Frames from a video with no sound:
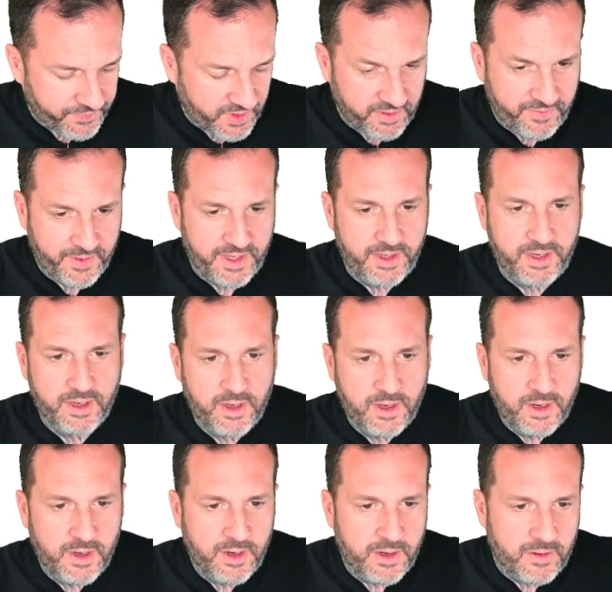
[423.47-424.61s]
And if we
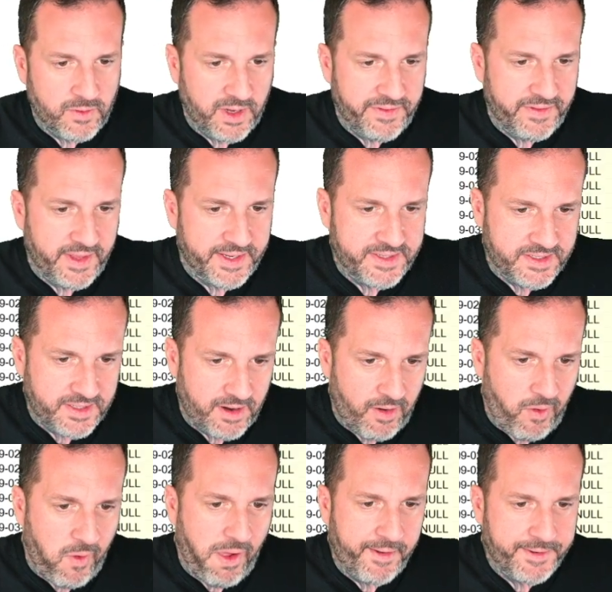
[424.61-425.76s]
run this
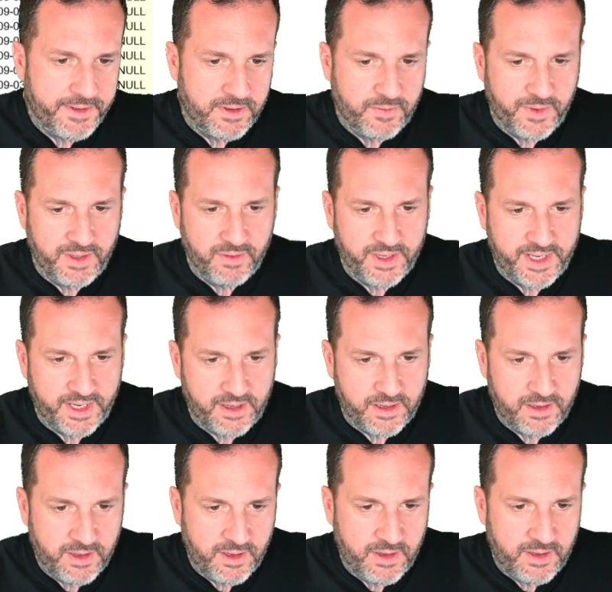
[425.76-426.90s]
and we look at
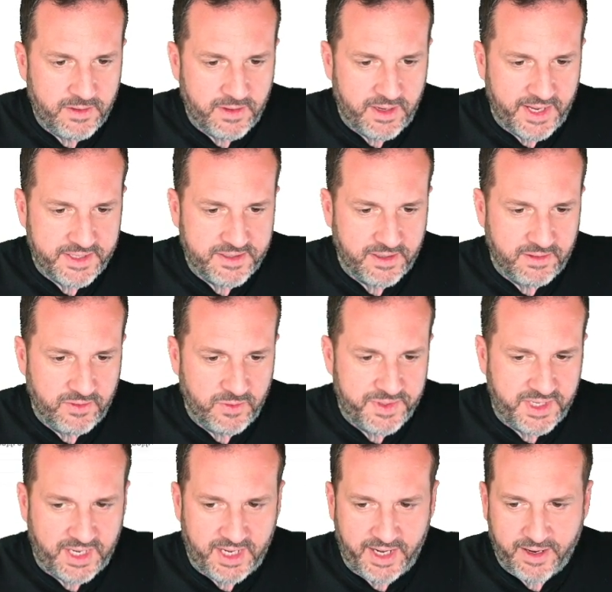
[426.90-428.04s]
the nested
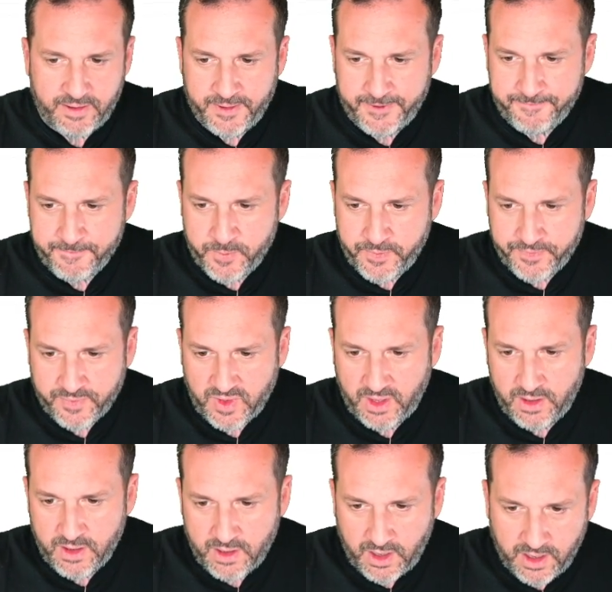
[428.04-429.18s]
loops here,
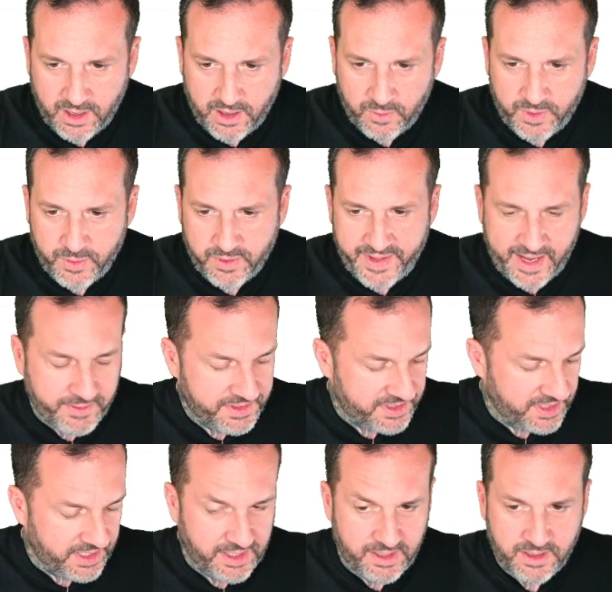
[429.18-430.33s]
uh, we will now
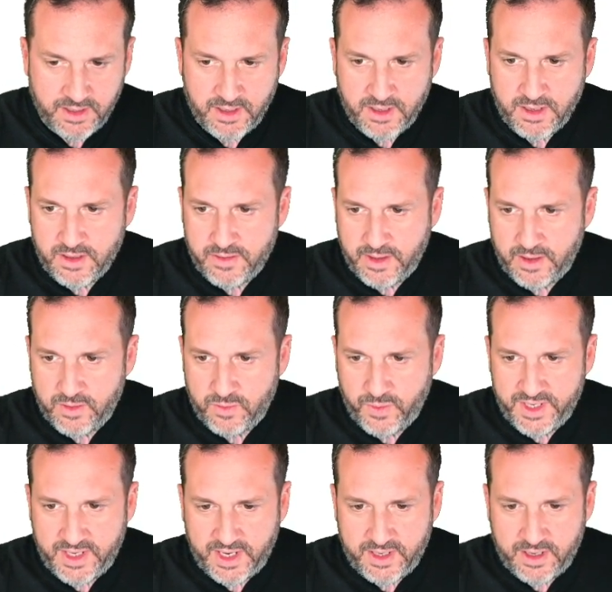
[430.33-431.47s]
see that
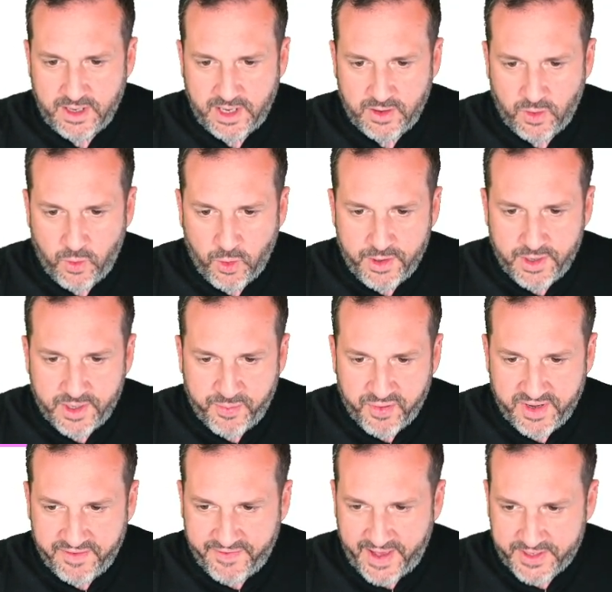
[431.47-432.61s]
we did an ordered
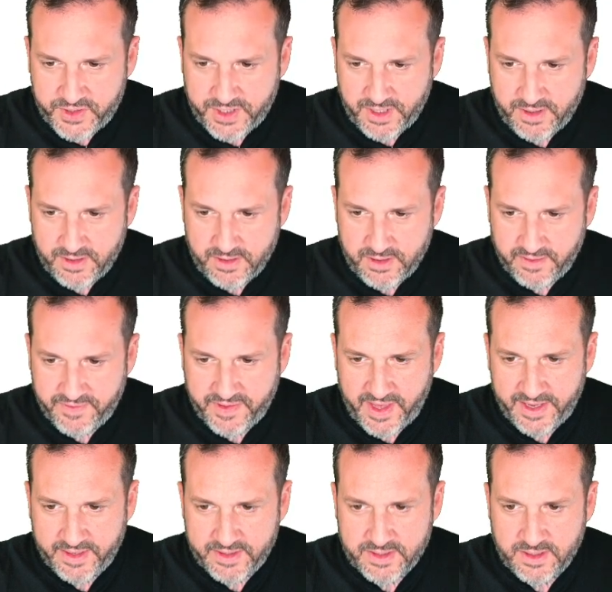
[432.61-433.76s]
prefetch of
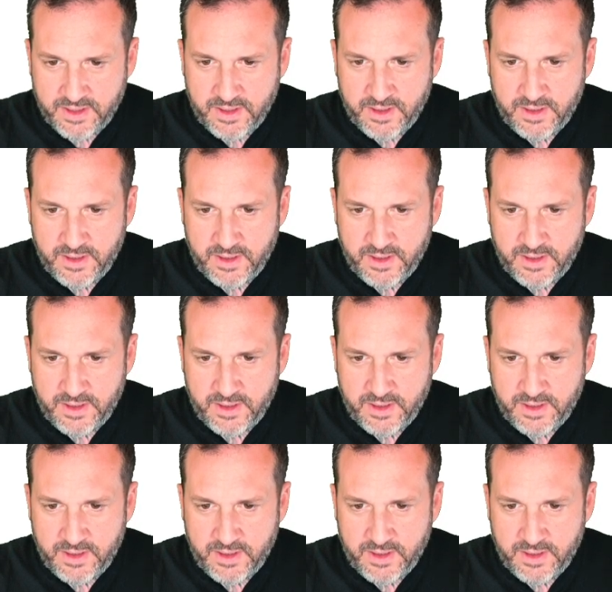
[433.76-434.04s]
things,